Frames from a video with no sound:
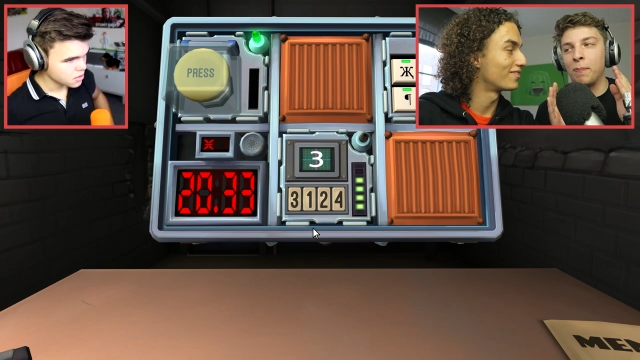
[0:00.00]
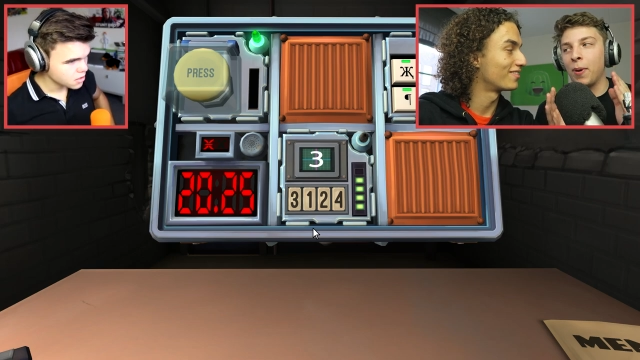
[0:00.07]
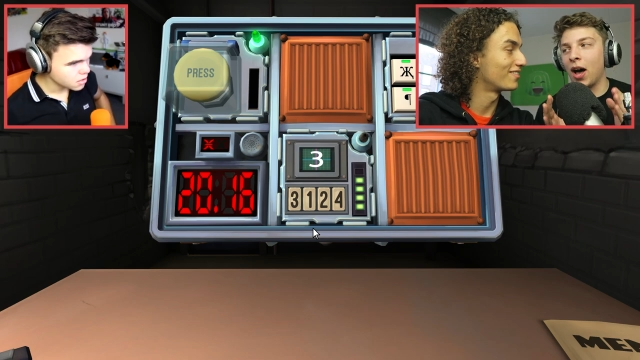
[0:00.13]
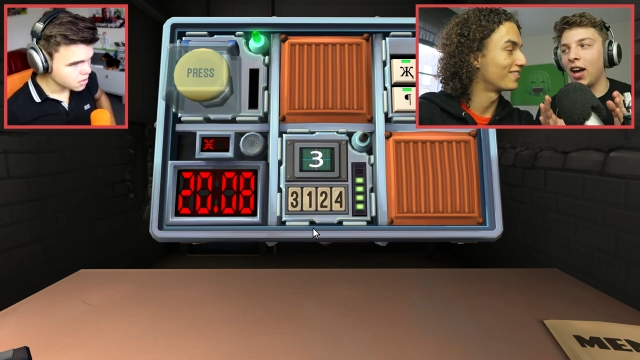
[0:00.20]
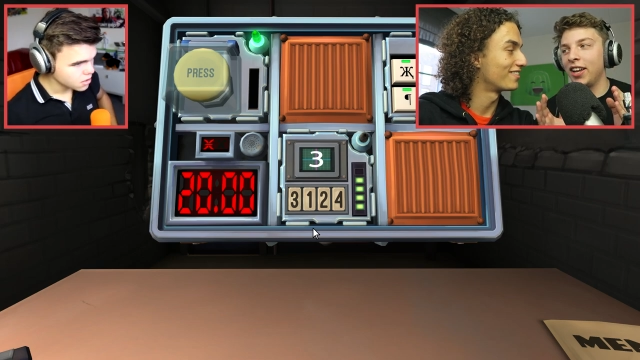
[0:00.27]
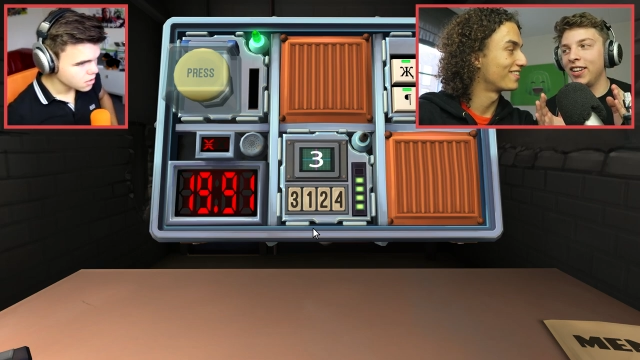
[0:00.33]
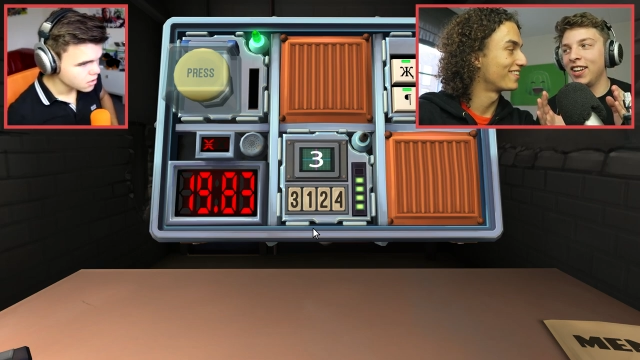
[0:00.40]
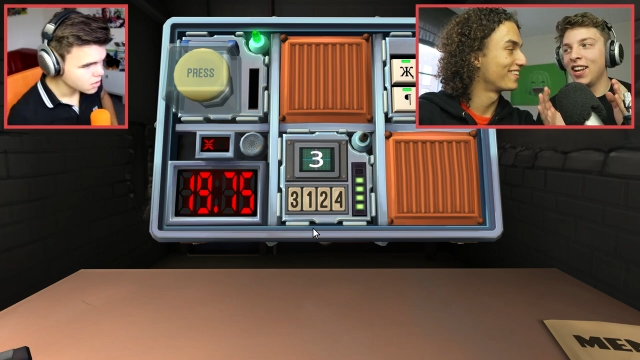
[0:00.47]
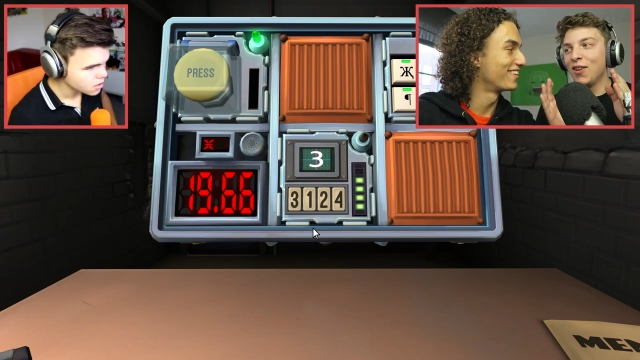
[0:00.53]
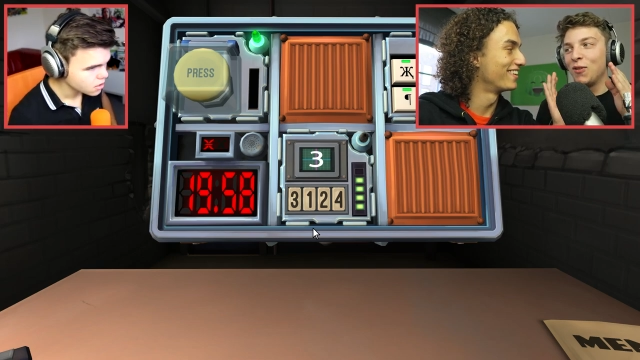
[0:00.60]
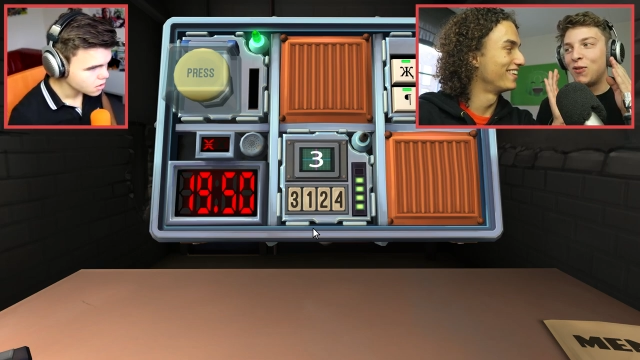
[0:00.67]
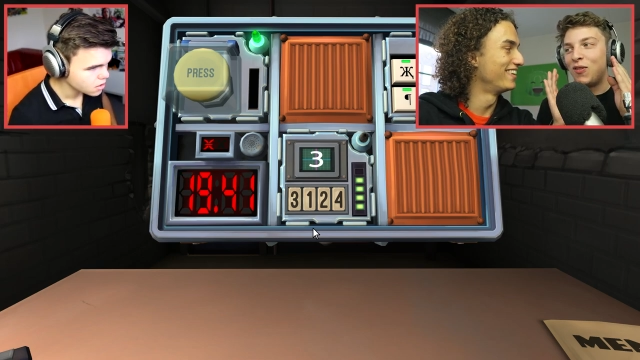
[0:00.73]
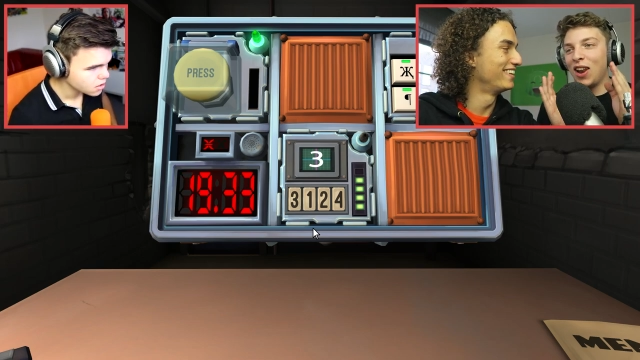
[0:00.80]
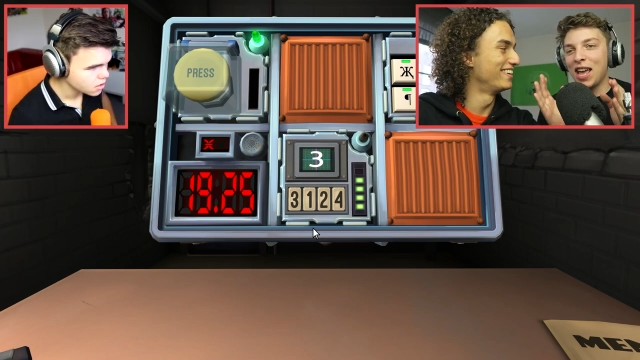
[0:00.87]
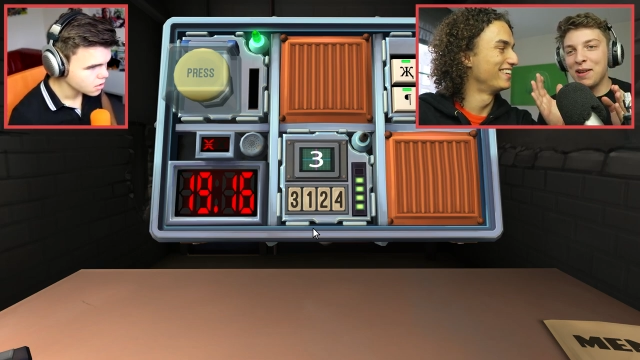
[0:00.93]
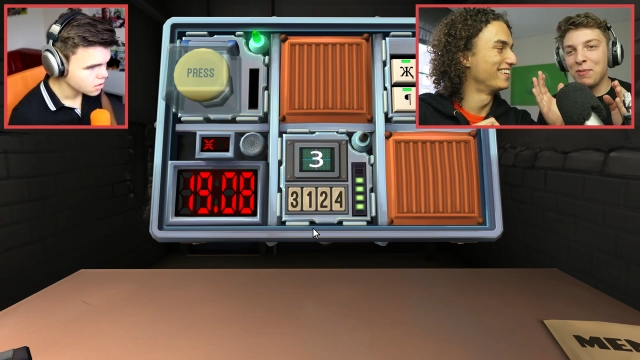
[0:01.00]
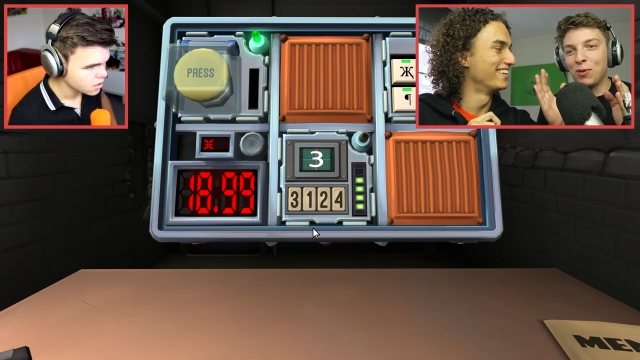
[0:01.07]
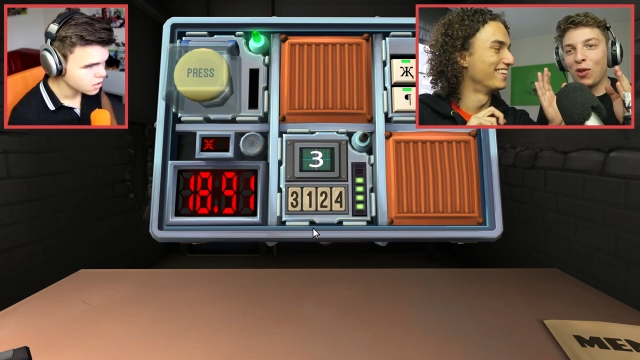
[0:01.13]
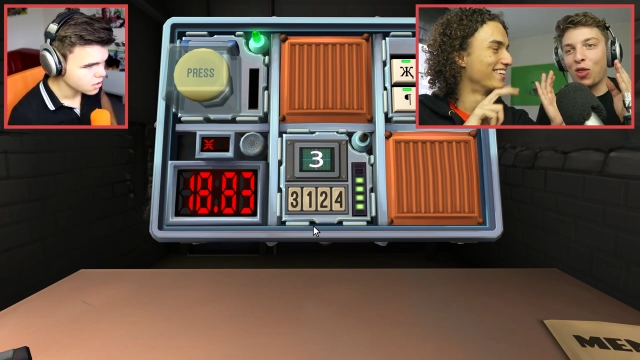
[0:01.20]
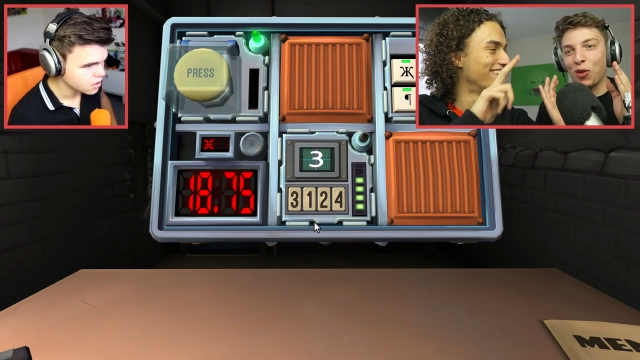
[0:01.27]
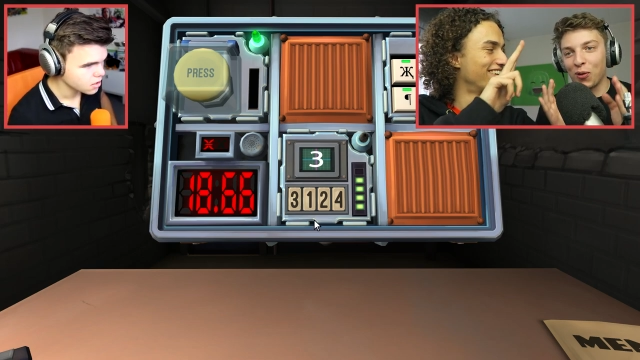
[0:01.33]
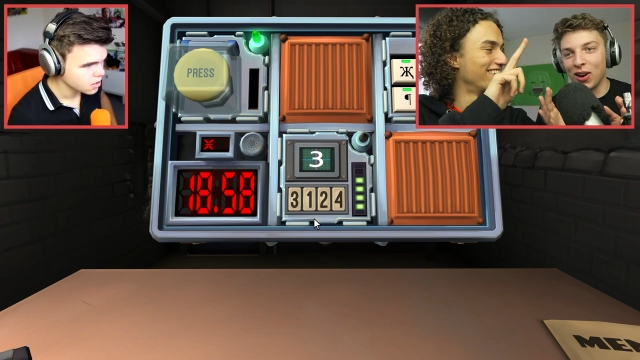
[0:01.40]
Speaker 1: the button with label
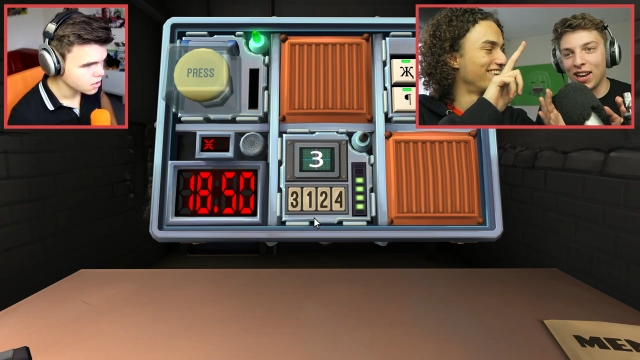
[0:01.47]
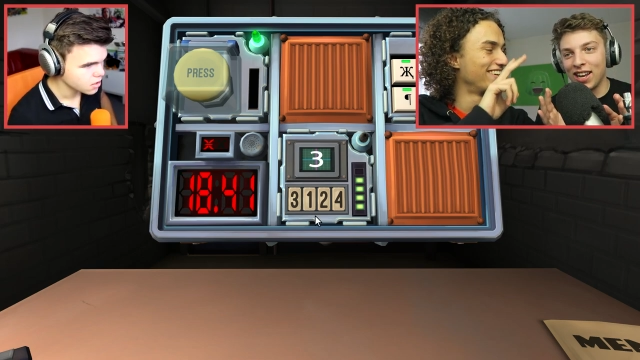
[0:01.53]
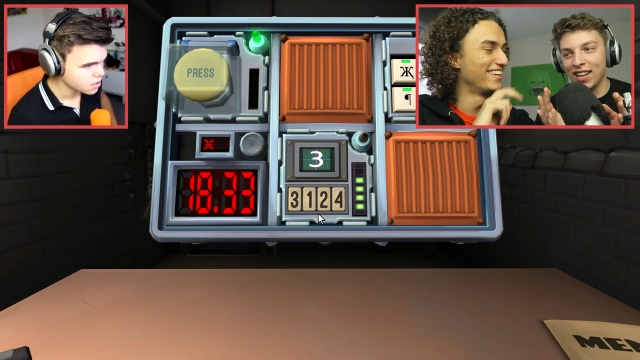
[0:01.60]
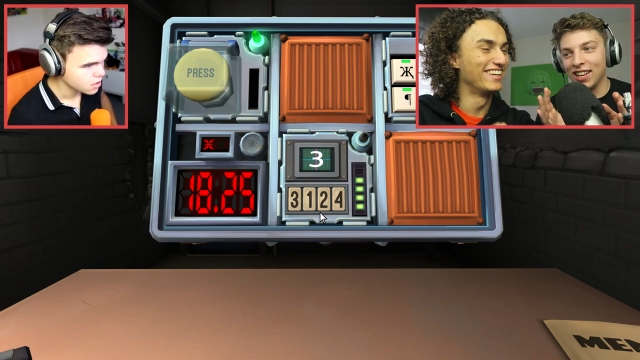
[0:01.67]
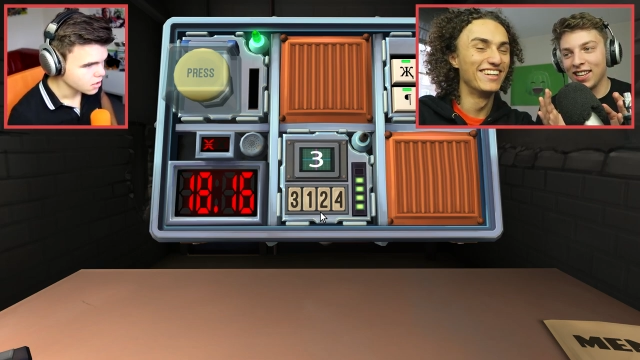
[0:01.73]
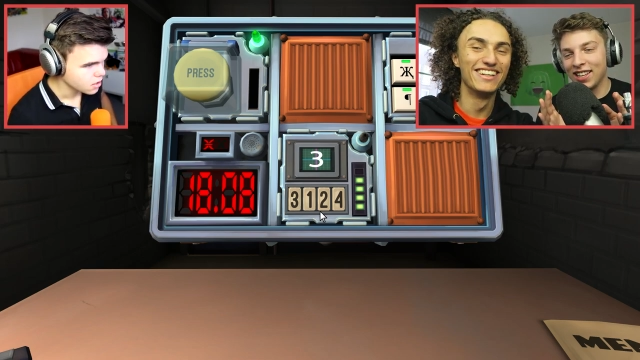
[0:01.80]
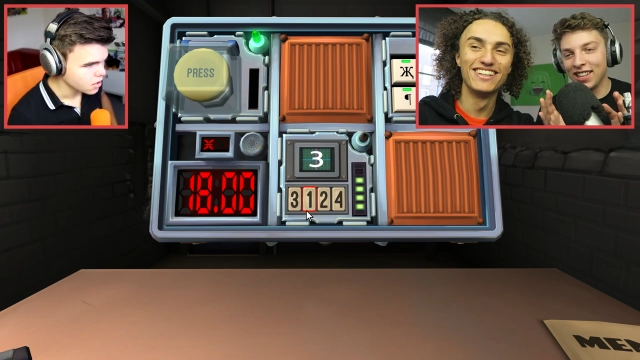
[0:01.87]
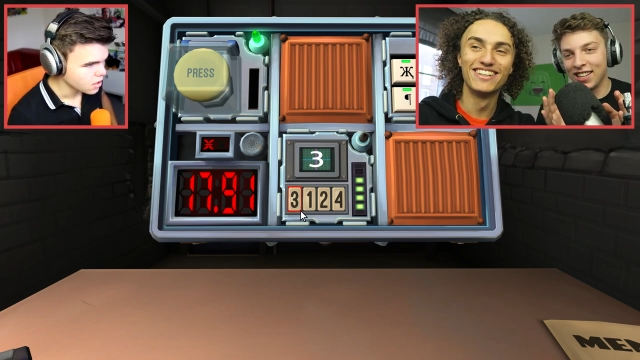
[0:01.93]
three.